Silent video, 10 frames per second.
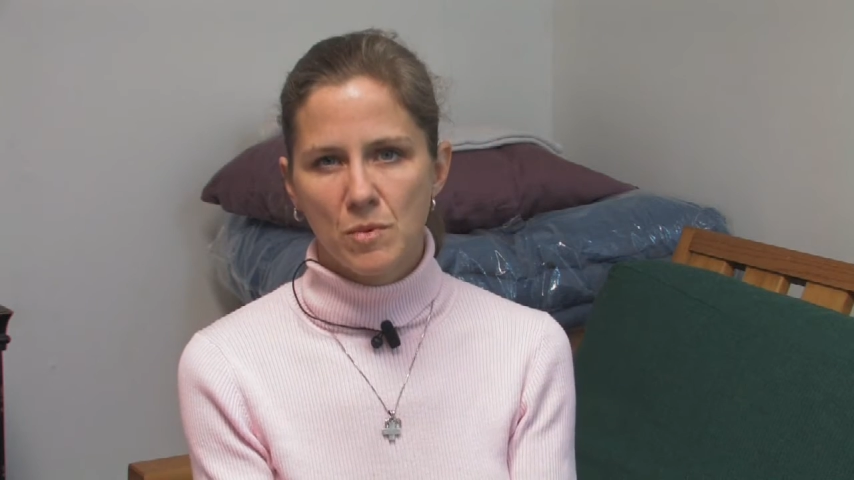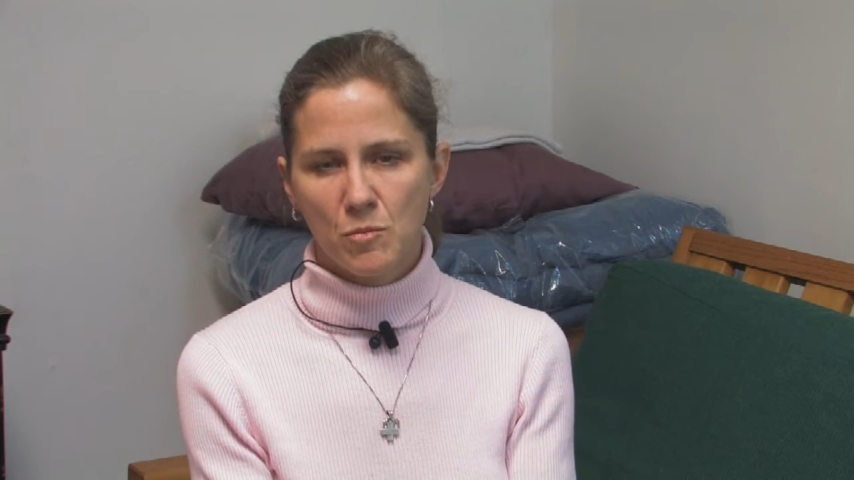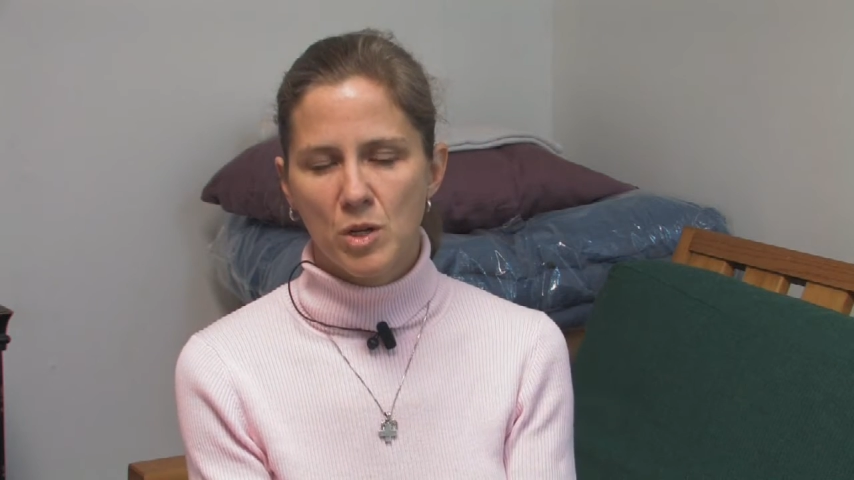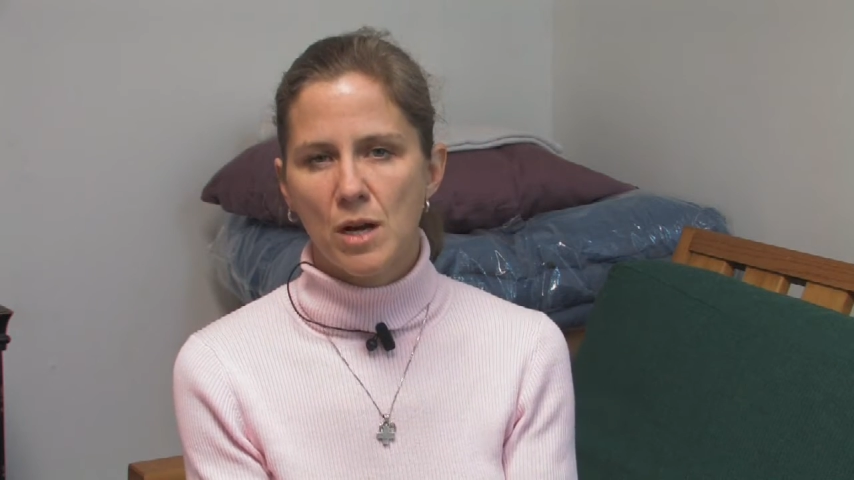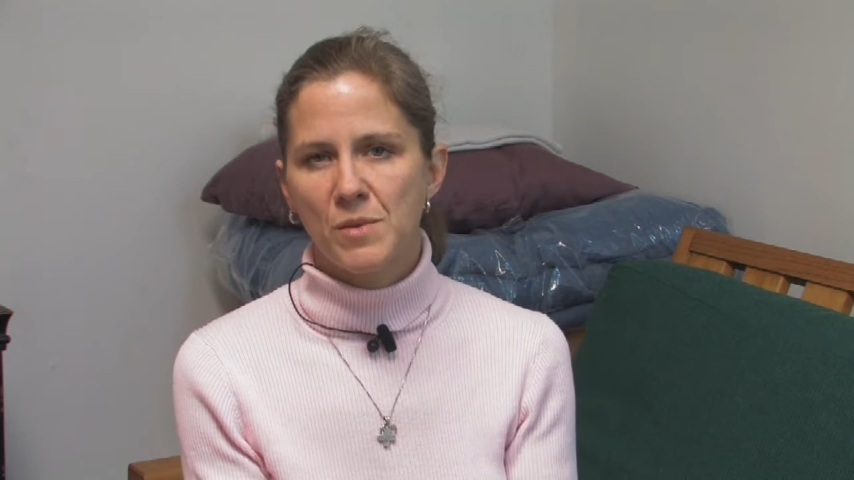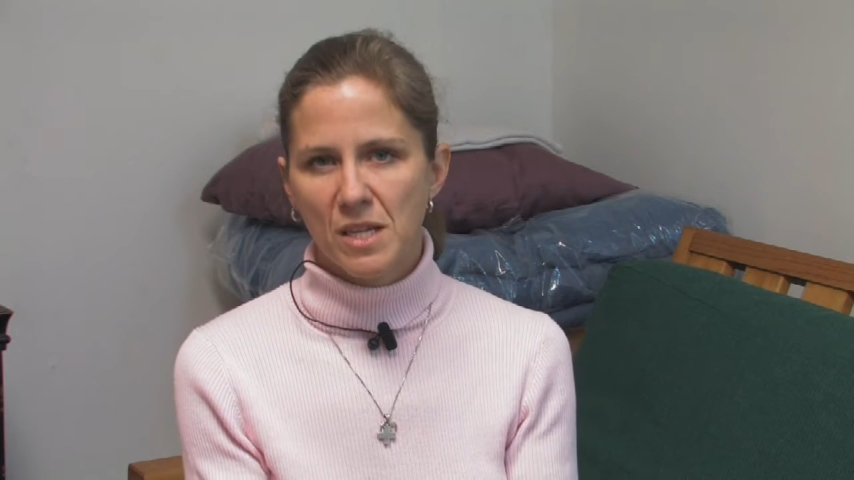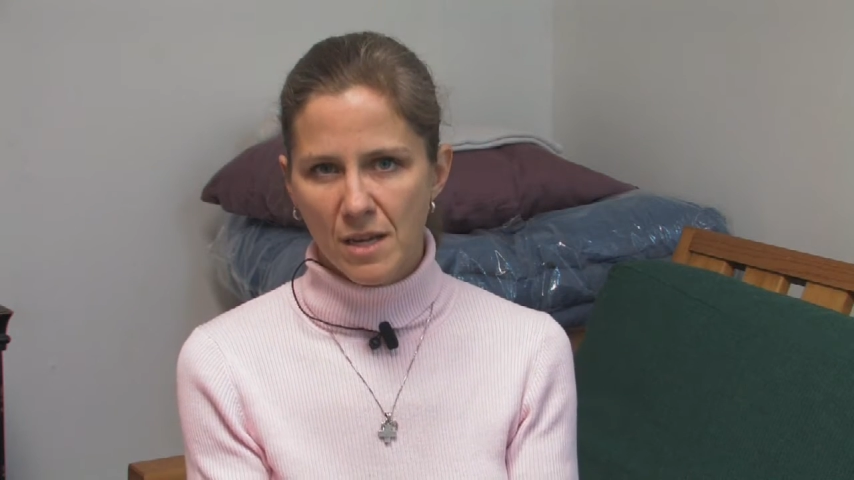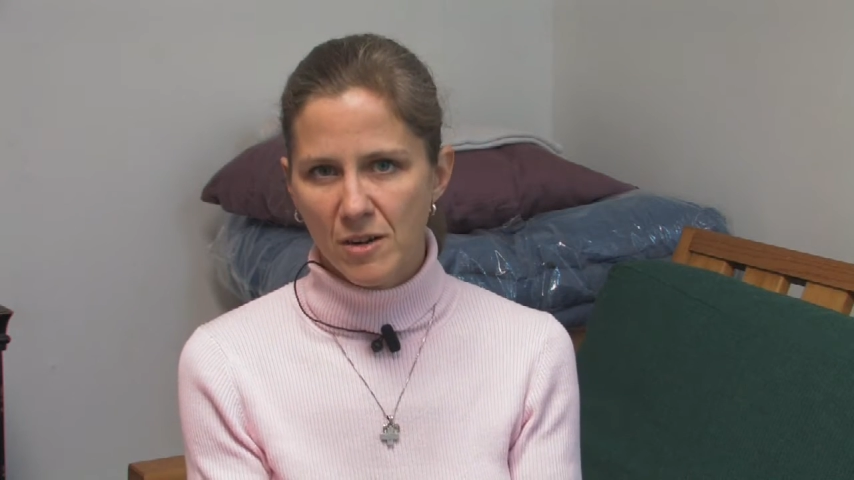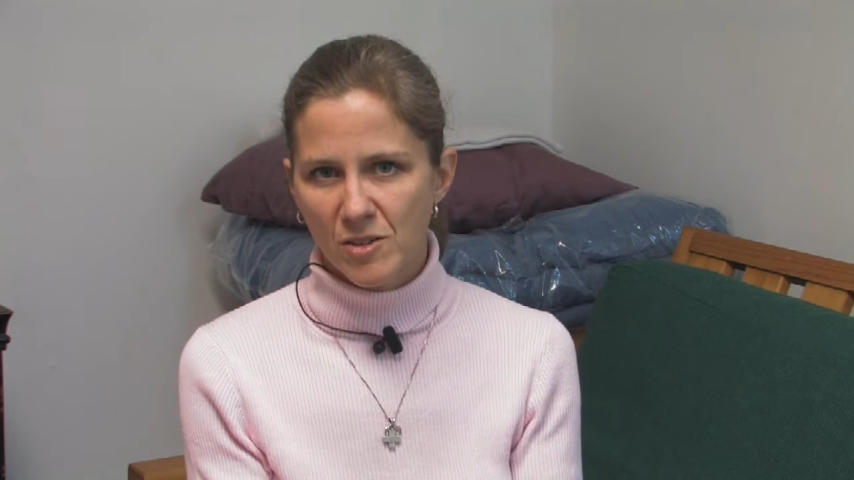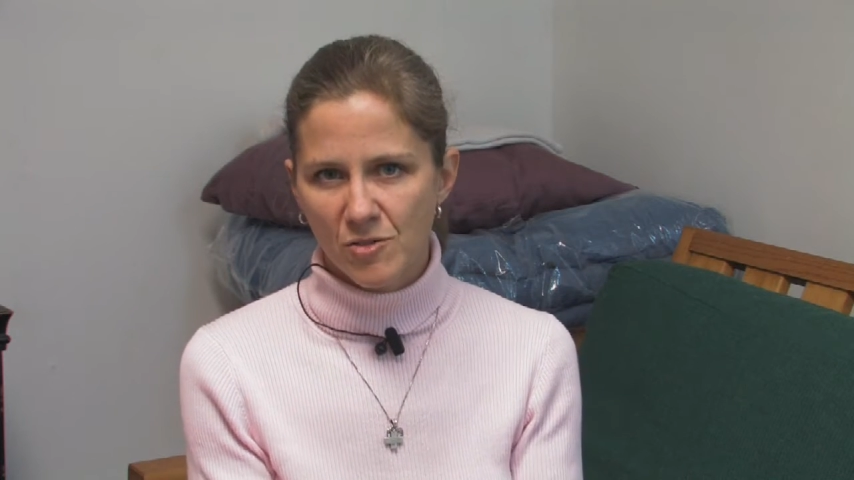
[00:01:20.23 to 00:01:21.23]
predominant
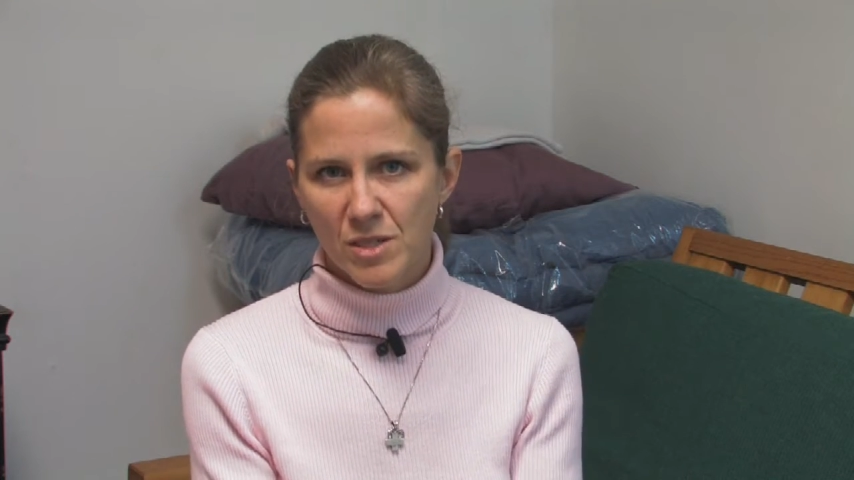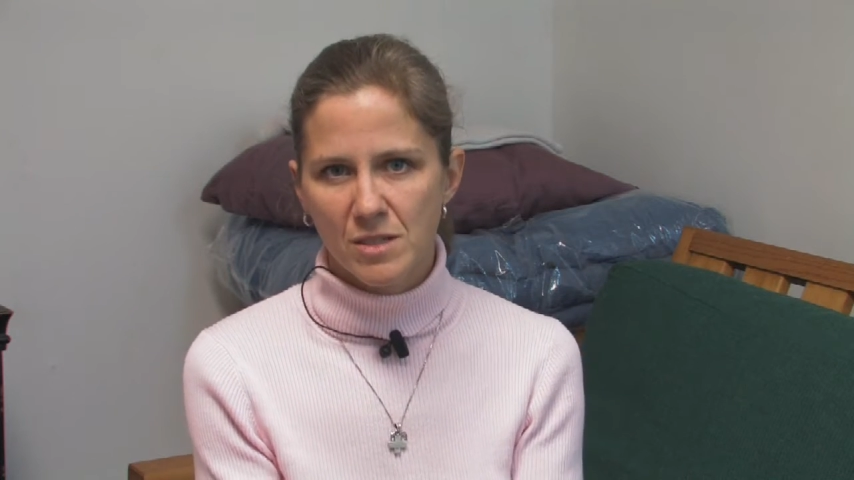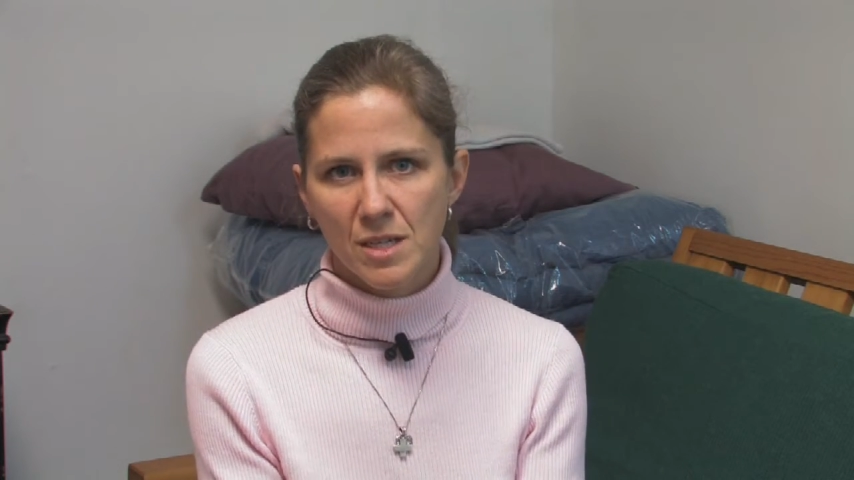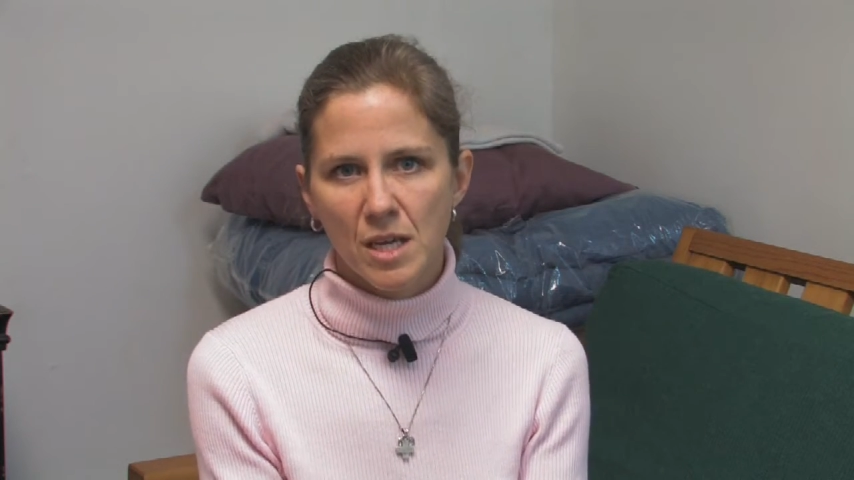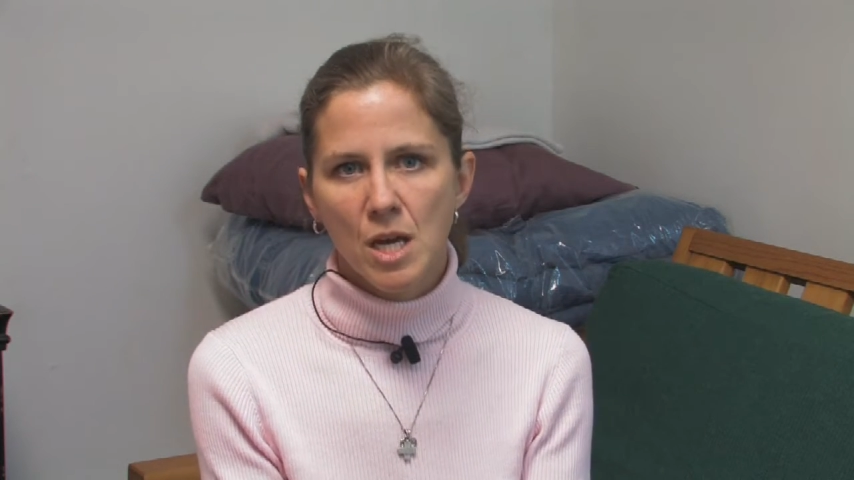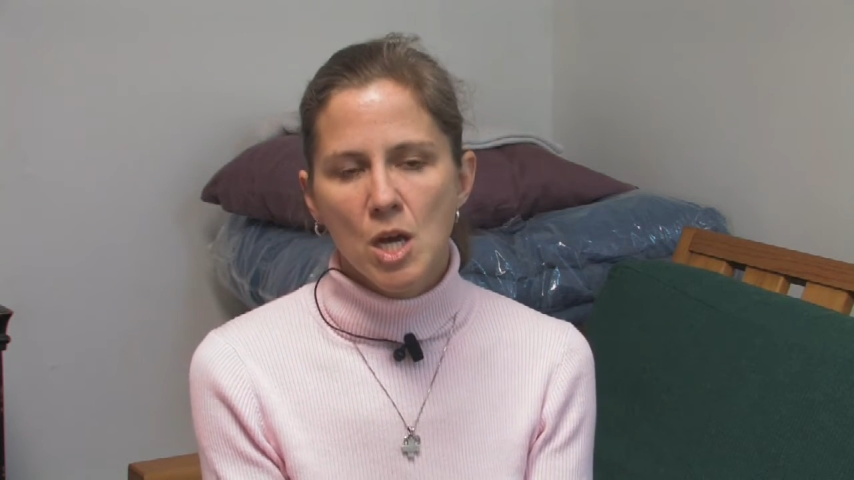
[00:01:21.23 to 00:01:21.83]
characteristic.